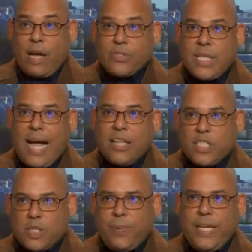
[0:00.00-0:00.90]
I'll
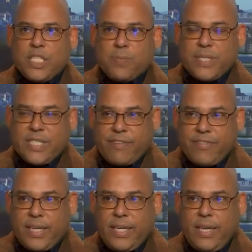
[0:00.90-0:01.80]
speak
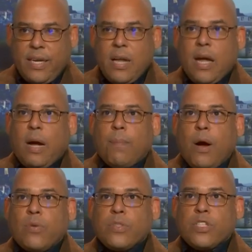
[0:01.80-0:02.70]
specifically
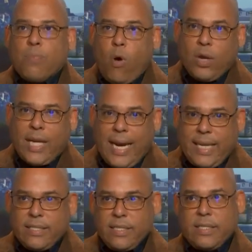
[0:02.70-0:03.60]
about small
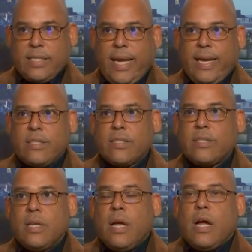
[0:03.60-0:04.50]
island states,